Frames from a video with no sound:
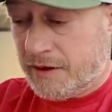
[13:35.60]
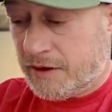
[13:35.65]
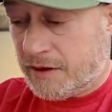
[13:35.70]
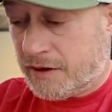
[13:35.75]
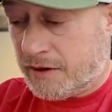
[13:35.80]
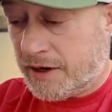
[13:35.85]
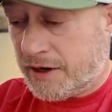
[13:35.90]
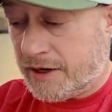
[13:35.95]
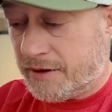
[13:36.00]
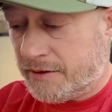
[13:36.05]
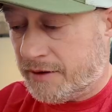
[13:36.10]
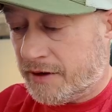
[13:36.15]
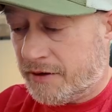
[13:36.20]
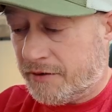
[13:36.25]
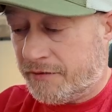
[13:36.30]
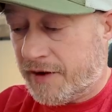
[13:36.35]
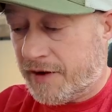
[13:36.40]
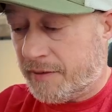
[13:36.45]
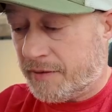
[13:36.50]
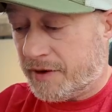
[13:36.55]
all right, another
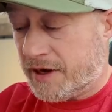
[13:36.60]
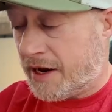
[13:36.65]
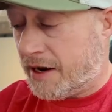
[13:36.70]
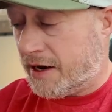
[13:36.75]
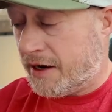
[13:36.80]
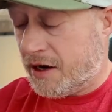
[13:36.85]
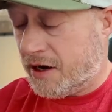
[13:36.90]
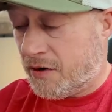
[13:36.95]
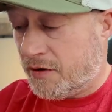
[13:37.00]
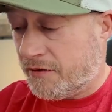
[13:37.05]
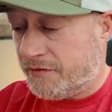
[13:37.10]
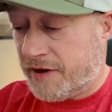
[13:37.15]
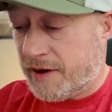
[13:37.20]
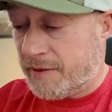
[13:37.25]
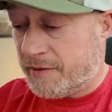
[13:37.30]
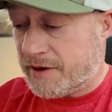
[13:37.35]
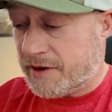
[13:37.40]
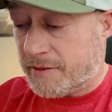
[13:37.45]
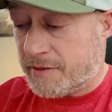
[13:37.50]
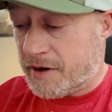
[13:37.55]
Fabled. And you know what,
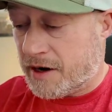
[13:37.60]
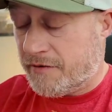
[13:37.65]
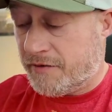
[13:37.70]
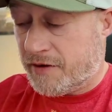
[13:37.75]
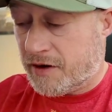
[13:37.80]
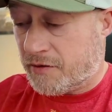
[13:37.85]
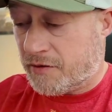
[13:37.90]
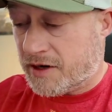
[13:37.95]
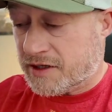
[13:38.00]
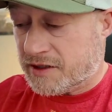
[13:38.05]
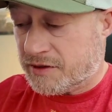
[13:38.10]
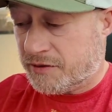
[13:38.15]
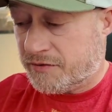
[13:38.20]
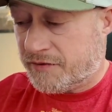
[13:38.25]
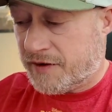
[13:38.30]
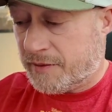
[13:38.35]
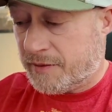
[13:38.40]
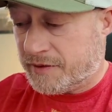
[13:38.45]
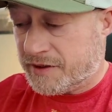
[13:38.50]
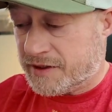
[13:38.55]
Fabled, I'm not even going to wrestle with
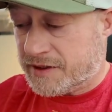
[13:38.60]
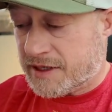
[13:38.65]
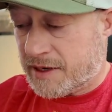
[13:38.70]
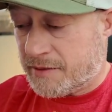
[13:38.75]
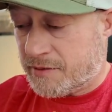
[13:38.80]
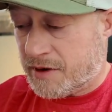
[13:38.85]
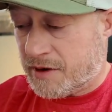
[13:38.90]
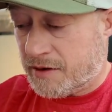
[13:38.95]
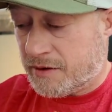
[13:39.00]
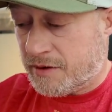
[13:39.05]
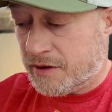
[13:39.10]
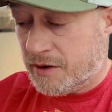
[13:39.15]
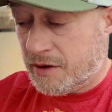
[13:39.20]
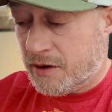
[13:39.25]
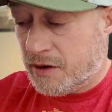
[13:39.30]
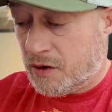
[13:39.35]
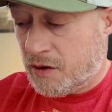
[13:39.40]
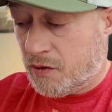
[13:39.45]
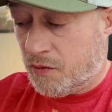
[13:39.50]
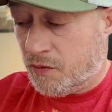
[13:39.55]
Fabled this time around.
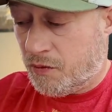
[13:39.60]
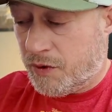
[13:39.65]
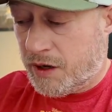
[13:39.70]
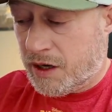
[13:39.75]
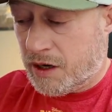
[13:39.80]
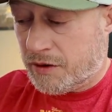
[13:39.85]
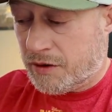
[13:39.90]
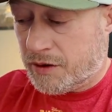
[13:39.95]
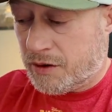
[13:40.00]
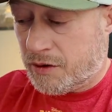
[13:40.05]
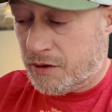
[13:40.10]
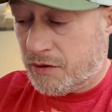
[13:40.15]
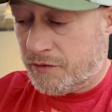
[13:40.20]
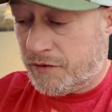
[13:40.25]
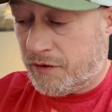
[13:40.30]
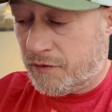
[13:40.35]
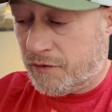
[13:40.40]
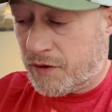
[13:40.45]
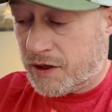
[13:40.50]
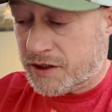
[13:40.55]
We all know,
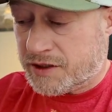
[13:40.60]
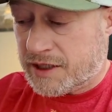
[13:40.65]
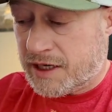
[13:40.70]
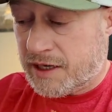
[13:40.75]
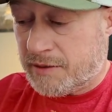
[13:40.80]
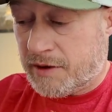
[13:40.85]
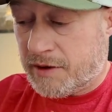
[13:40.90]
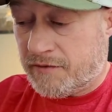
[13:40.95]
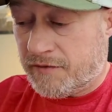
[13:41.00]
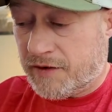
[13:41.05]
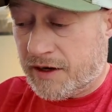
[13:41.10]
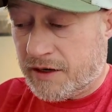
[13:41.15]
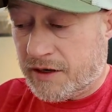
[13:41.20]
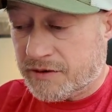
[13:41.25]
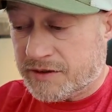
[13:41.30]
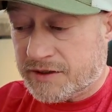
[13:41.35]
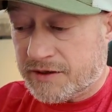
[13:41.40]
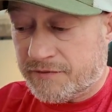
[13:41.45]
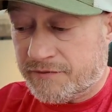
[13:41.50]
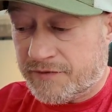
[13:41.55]
if you've watched any of my
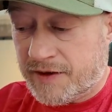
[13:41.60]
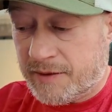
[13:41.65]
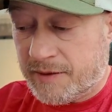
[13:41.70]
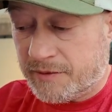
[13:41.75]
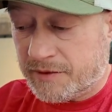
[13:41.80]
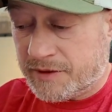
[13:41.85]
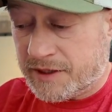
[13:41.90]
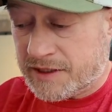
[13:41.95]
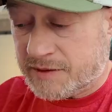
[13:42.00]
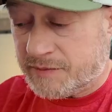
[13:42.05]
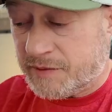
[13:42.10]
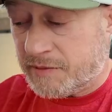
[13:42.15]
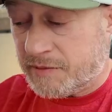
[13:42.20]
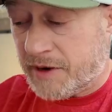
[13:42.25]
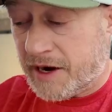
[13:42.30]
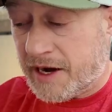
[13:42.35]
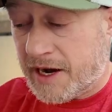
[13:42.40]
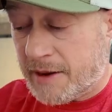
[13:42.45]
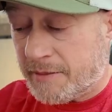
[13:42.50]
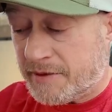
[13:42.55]
videos, that Fabled has been
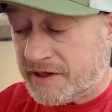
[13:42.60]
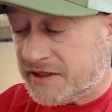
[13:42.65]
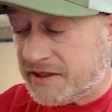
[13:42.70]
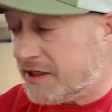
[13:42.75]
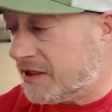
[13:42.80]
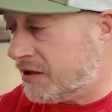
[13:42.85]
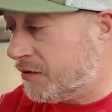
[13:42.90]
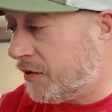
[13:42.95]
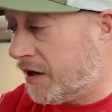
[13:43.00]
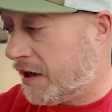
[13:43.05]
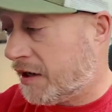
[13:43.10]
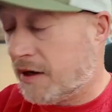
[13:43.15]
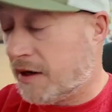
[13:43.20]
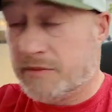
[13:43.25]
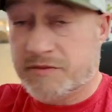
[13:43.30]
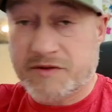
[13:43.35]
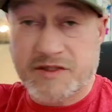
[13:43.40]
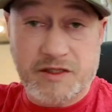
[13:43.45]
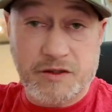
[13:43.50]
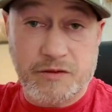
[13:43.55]
my nemesis when it
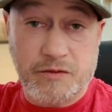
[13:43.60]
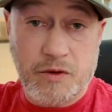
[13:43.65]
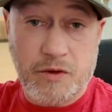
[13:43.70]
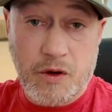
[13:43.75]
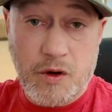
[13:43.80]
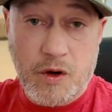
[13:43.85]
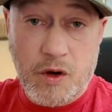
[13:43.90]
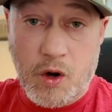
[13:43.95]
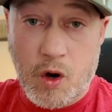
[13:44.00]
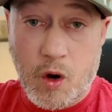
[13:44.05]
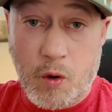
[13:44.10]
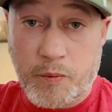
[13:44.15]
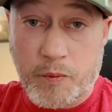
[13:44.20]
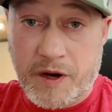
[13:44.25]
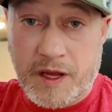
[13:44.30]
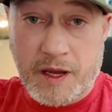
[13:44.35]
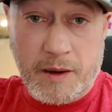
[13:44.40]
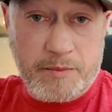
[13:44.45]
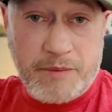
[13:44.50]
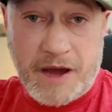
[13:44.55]
comes to
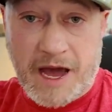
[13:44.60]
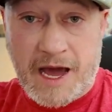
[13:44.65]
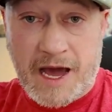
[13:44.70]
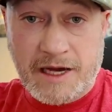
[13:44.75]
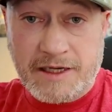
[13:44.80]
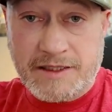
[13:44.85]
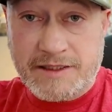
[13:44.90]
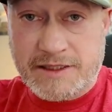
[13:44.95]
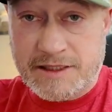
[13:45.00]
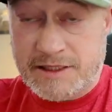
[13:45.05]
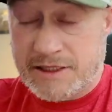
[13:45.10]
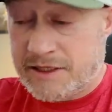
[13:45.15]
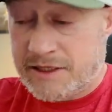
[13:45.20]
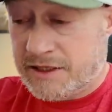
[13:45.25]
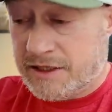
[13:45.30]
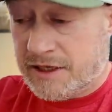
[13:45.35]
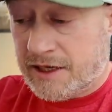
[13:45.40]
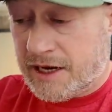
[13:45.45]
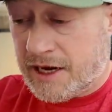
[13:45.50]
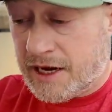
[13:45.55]
opening up packs.
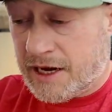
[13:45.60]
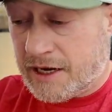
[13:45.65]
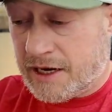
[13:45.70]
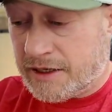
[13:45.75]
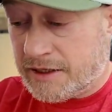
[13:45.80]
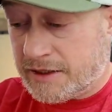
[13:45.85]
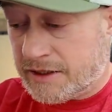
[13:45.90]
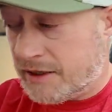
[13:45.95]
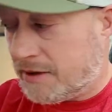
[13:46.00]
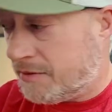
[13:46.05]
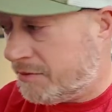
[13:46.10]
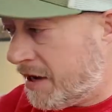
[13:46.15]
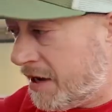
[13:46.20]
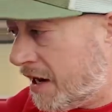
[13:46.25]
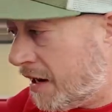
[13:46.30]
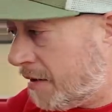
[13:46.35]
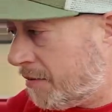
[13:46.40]
And man,